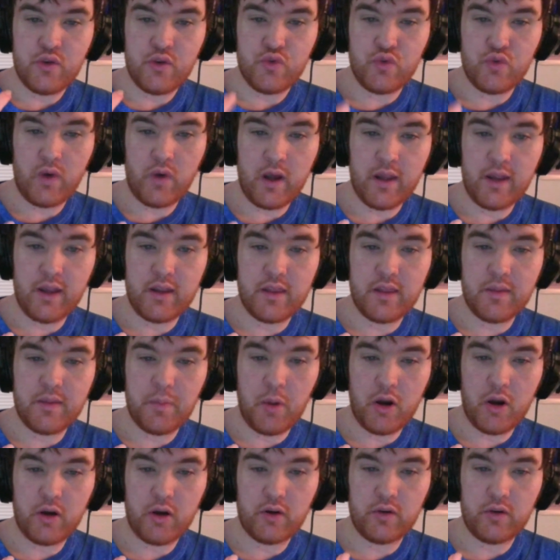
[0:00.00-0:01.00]
Twilight
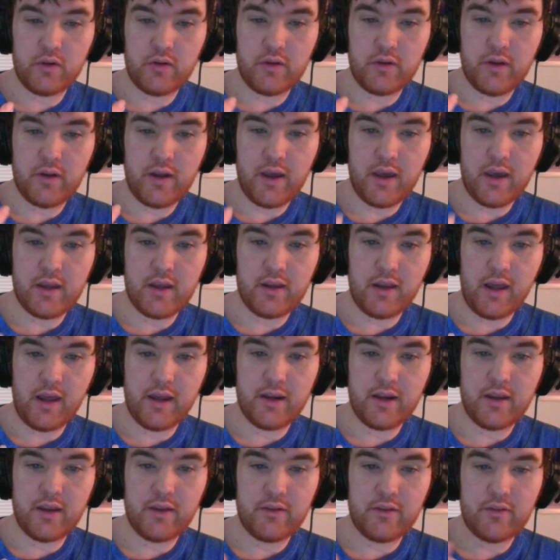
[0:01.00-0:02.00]
Sparkle, and
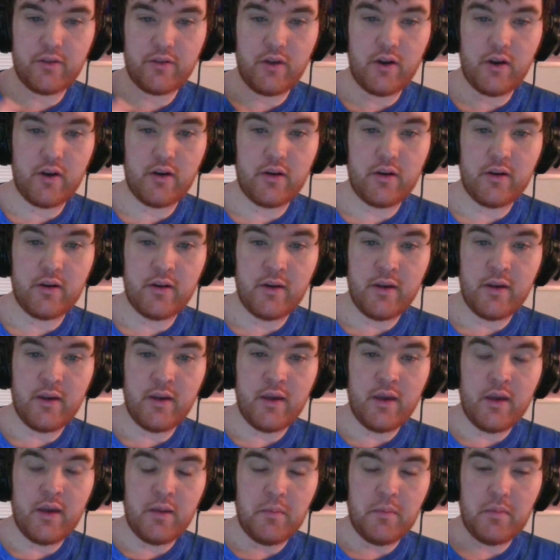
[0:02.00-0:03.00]
Lightning Star.
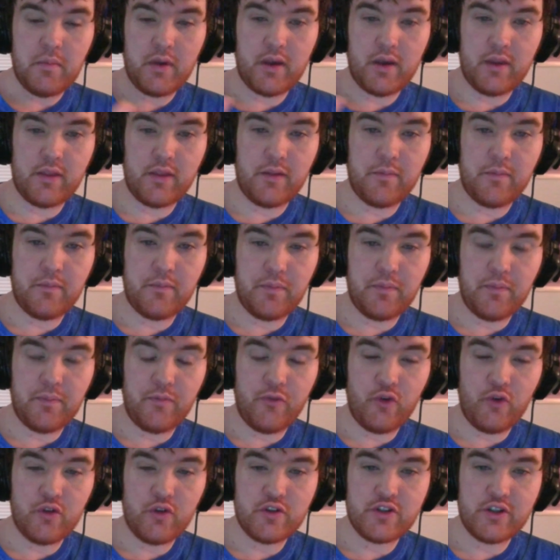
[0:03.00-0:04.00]
Because
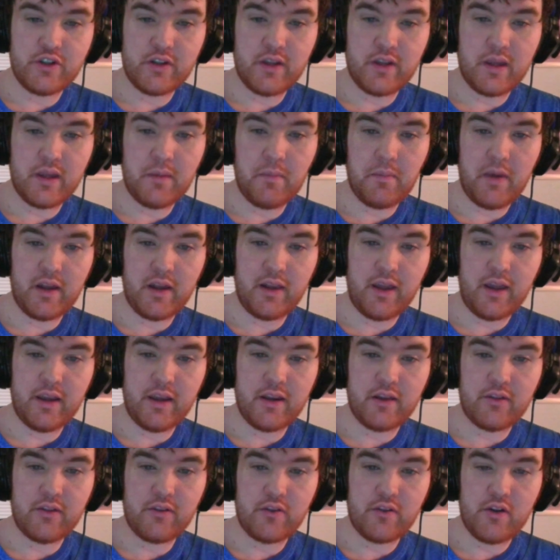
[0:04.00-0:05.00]
unfortunately my
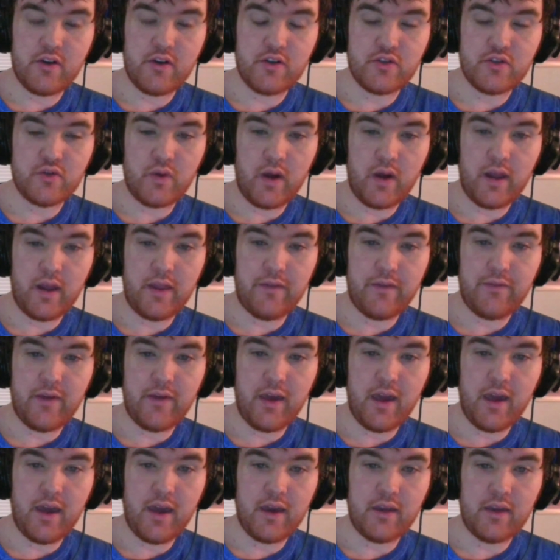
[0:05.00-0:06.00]
Lightning Star and Twilight
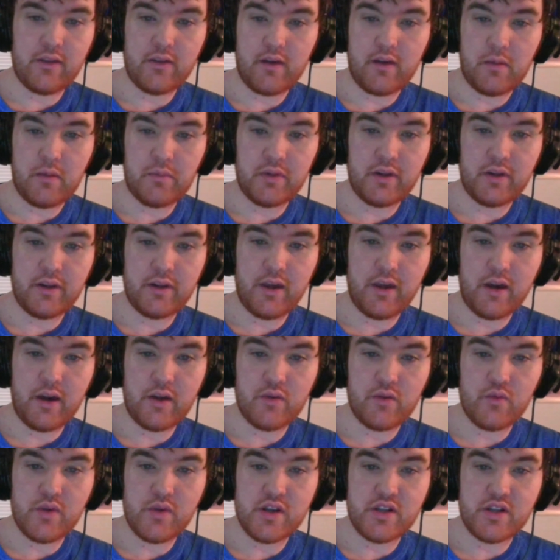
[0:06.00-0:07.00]
V A is completely
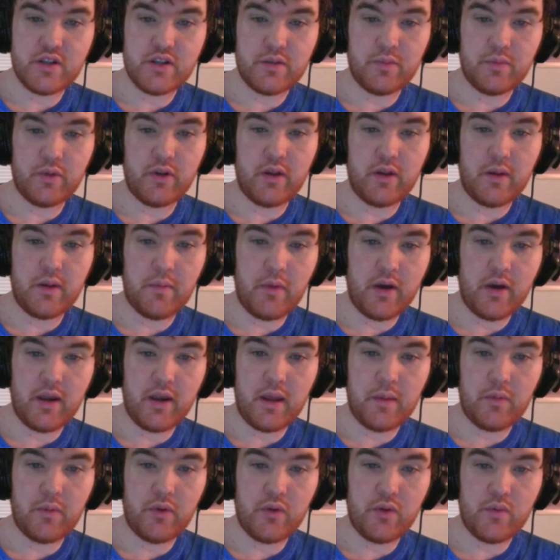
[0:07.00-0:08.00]
unreachable. I'm
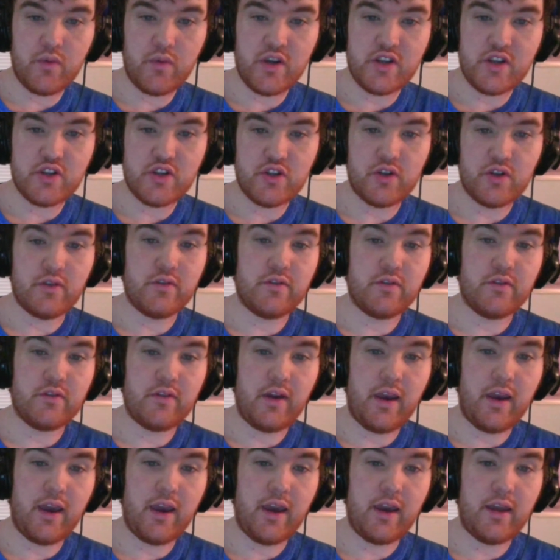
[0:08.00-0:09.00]
unable to reach
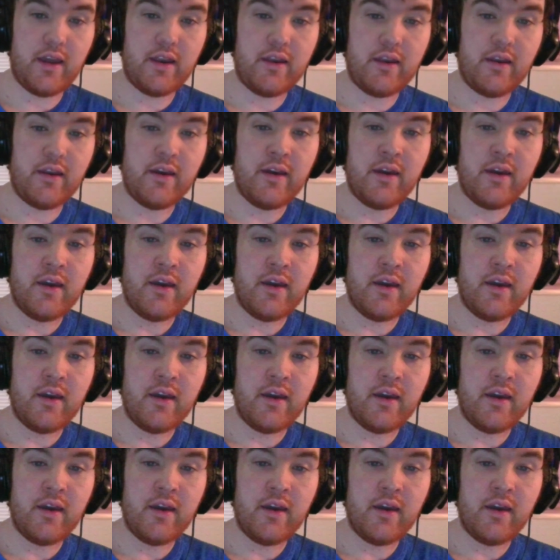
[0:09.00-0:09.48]
her, and